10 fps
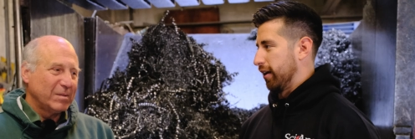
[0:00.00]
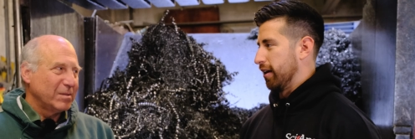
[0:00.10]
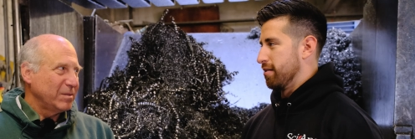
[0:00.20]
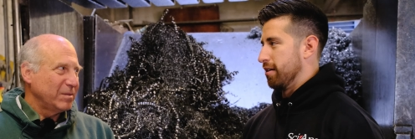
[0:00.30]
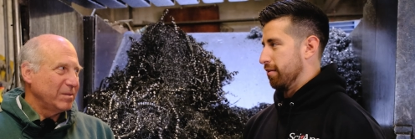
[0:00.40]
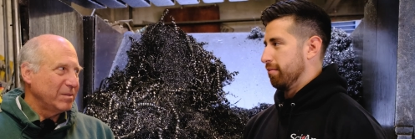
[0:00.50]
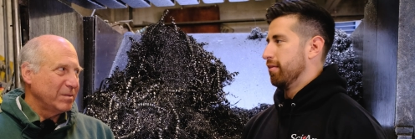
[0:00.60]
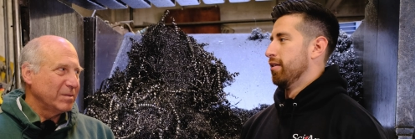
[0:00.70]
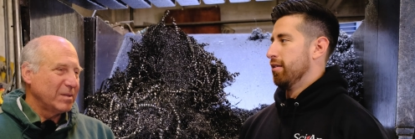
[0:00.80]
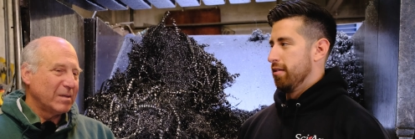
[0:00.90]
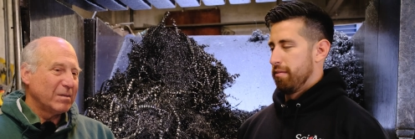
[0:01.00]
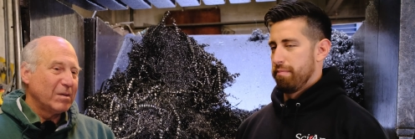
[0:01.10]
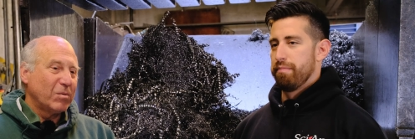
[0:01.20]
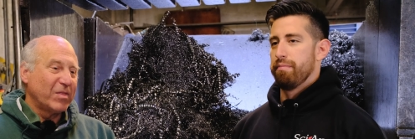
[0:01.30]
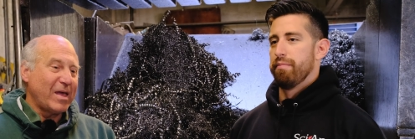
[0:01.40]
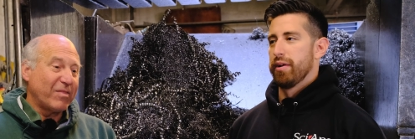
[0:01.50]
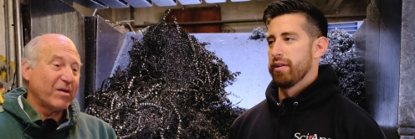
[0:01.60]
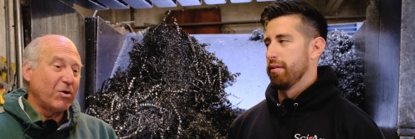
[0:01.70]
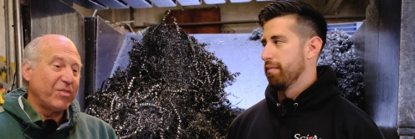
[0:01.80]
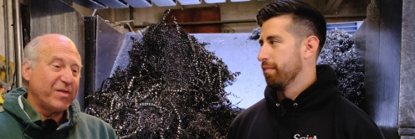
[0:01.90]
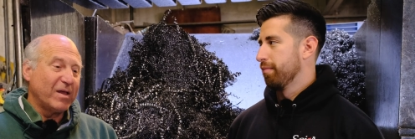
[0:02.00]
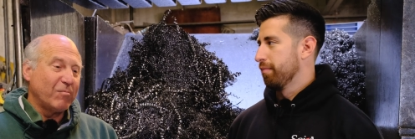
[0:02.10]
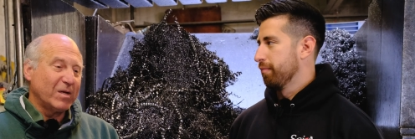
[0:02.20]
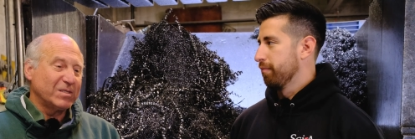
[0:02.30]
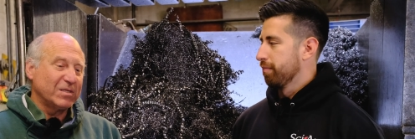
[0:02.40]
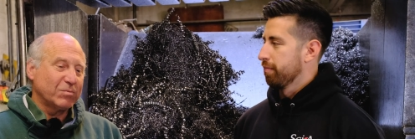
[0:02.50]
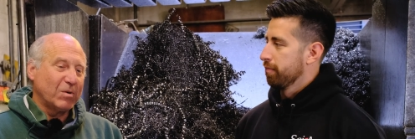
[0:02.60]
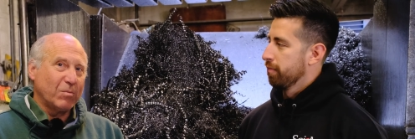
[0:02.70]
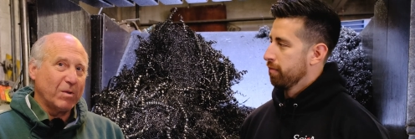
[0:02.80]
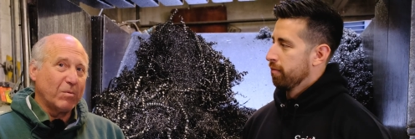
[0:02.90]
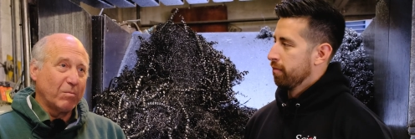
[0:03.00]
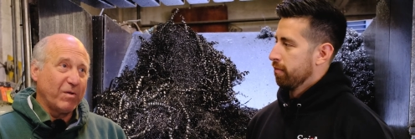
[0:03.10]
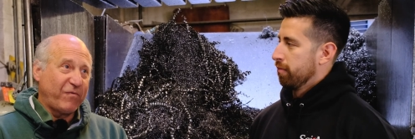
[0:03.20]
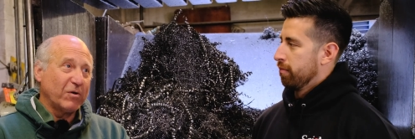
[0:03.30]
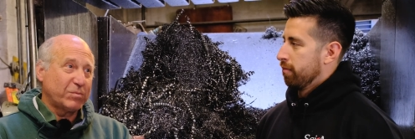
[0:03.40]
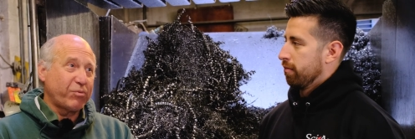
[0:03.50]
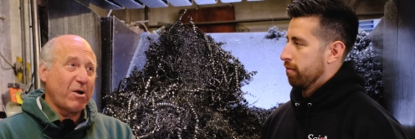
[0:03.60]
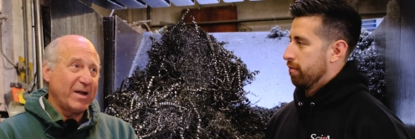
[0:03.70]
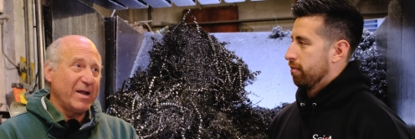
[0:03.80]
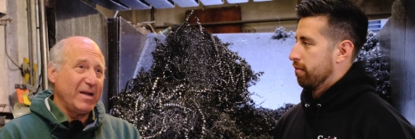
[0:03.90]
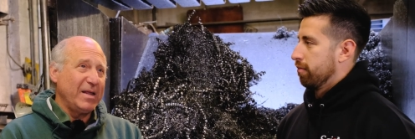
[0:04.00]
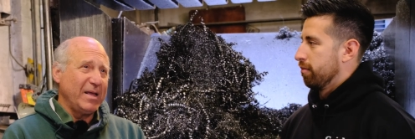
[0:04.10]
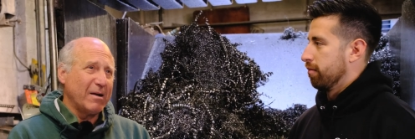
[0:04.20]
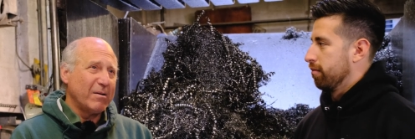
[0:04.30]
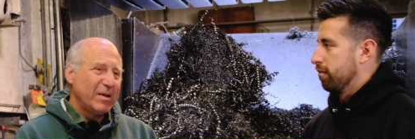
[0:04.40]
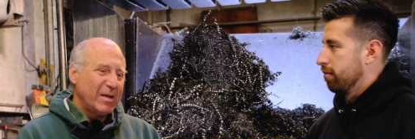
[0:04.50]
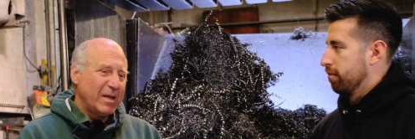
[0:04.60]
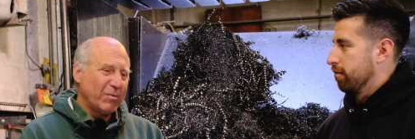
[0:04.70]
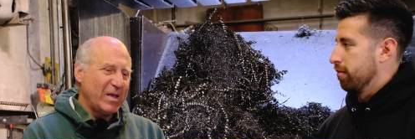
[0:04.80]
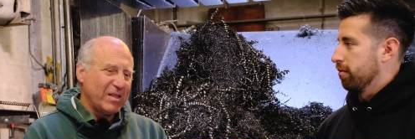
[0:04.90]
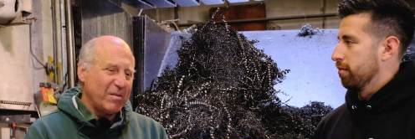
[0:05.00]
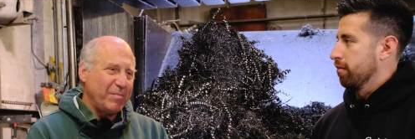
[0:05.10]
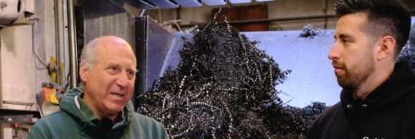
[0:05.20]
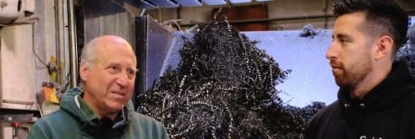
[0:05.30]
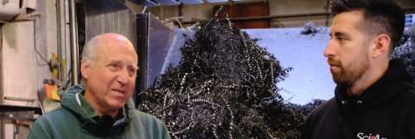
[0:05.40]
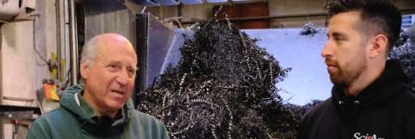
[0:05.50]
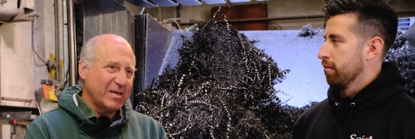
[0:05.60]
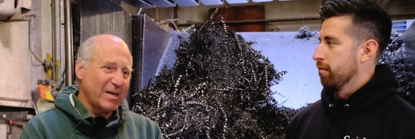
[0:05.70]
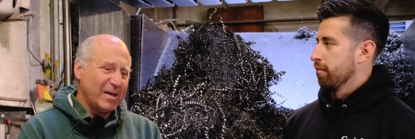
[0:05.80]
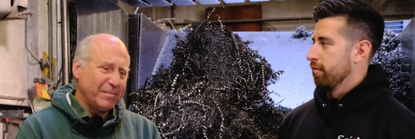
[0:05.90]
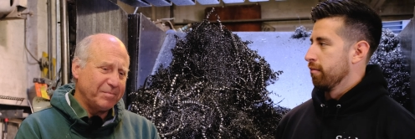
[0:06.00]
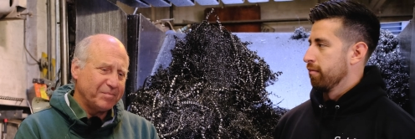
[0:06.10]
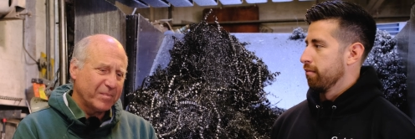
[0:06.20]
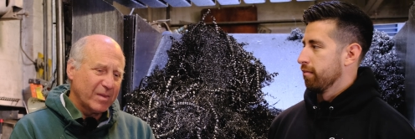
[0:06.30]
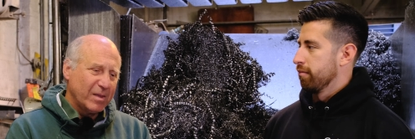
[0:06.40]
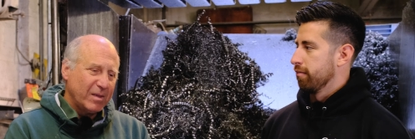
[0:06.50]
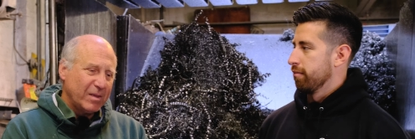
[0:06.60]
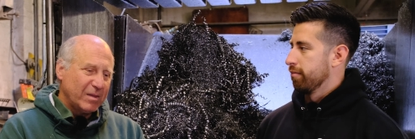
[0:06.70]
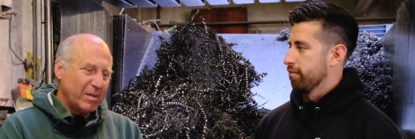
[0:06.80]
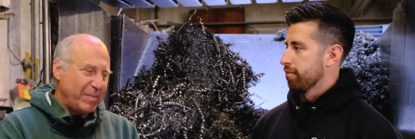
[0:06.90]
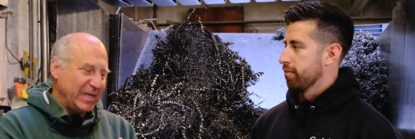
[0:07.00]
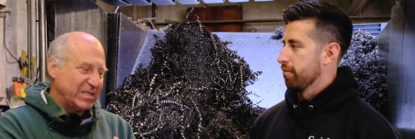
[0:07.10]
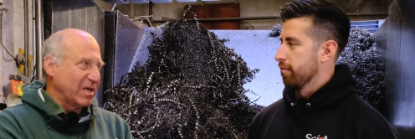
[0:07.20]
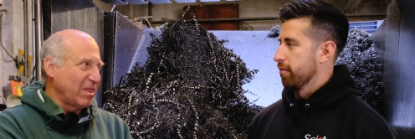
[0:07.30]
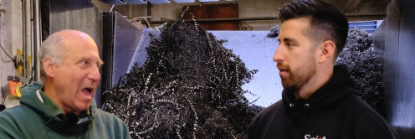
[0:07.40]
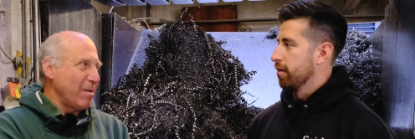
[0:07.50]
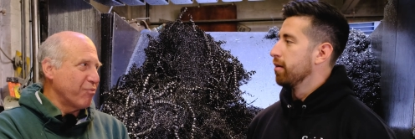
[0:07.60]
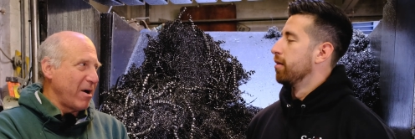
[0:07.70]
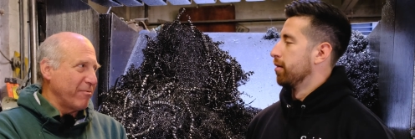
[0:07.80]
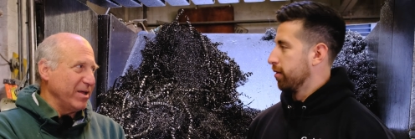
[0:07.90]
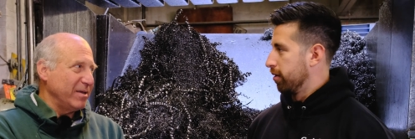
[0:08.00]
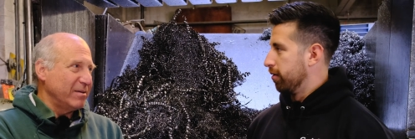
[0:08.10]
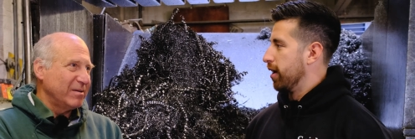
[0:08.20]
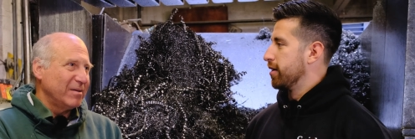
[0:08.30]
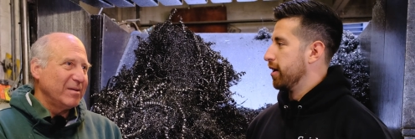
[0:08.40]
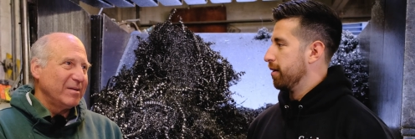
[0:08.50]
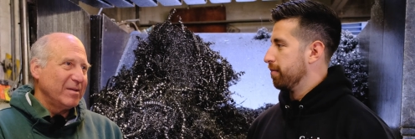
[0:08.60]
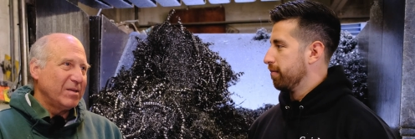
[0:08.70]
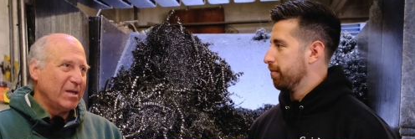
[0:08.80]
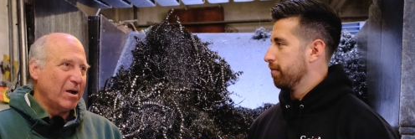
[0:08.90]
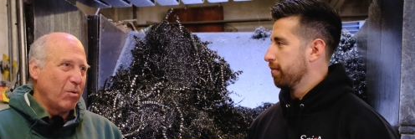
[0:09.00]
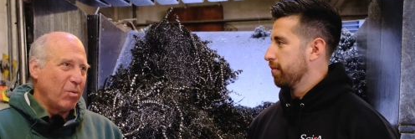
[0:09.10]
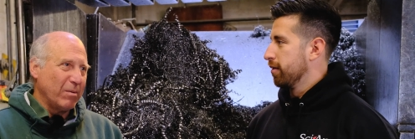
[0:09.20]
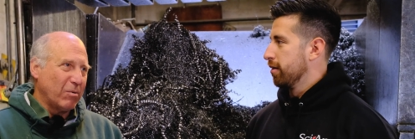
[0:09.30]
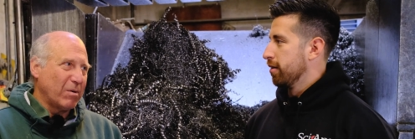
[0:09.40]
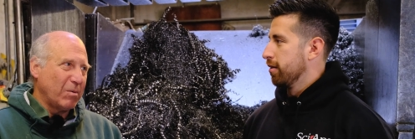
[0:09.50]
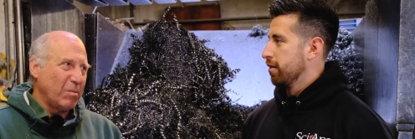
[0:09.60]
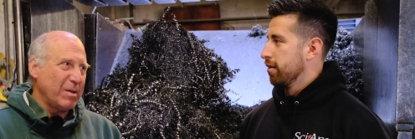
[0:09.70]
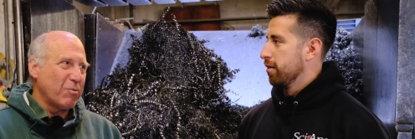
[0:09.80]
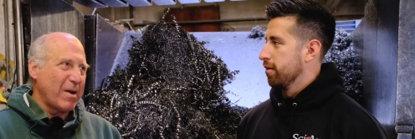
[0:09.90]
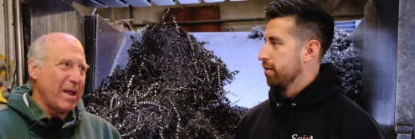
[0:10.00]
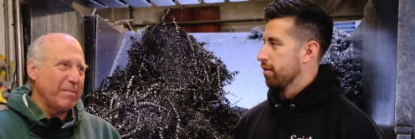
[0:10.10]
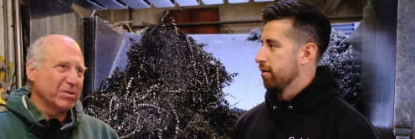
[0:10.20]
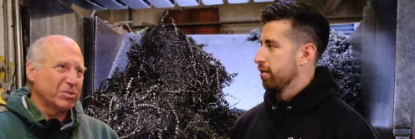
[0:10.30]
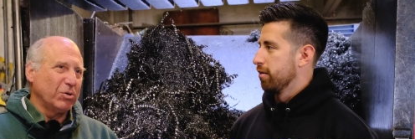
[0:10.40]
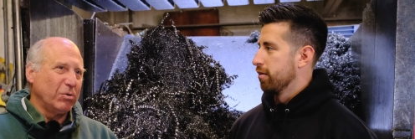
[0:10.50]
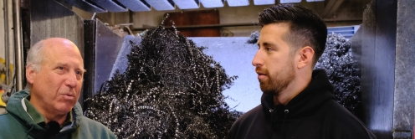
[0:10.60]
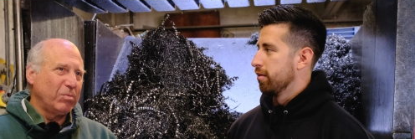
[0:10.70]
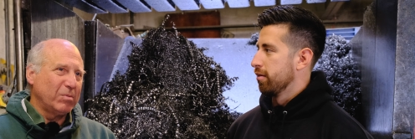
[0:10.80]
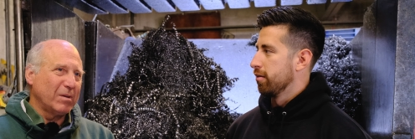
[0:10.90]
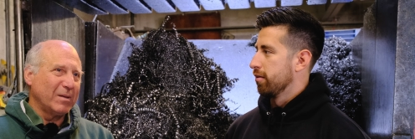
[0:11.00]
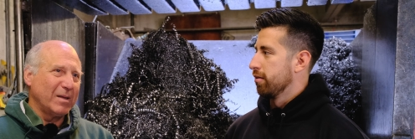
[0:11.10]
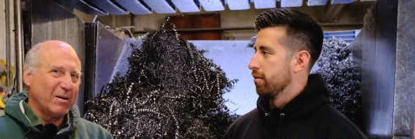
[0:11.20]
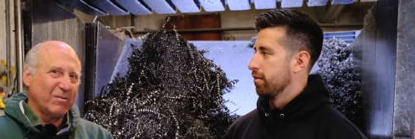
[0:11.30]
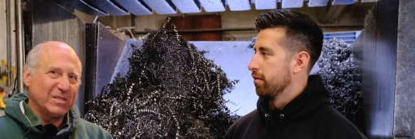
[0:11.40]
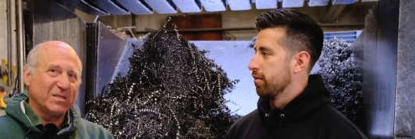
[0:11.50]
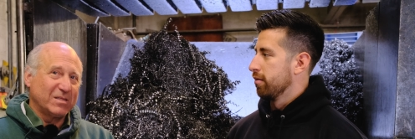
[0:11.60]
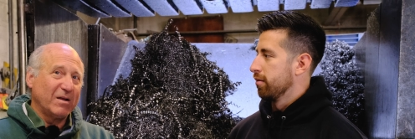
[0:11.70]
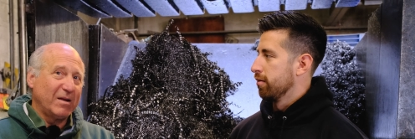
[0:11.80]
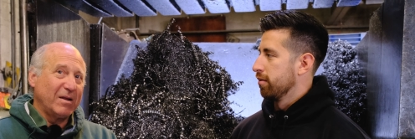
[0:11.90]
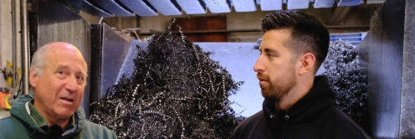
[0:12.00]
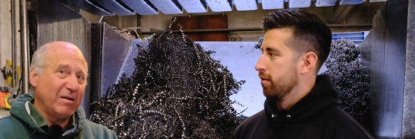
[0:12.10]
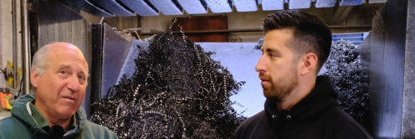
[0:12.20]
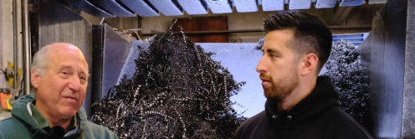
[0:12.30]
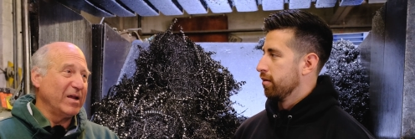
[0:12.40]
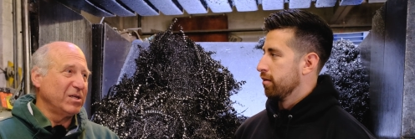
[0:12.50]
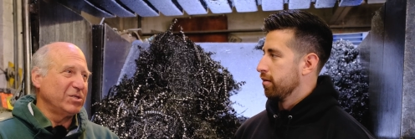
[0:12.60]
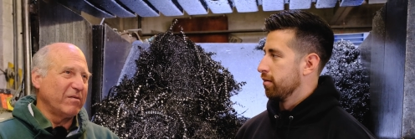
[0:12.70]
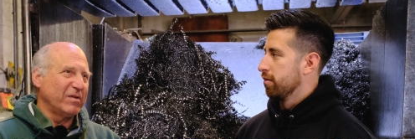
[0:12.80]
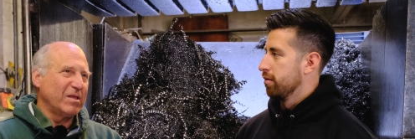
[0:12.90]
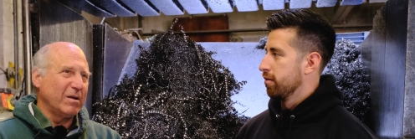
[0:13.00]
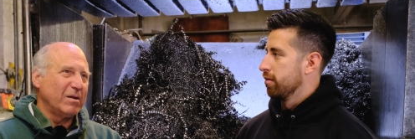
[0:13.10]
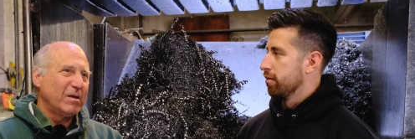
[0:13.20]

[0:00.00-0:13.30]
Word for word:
Speaker 1: like, you know.
Speaker 2: Yeah. Well, the other good thing was is when we when we first brought it in here and we had the basic. Um, the basic library. Correct. Yeah. You know, we were we were able to, you know, and this is an, an advantage of it that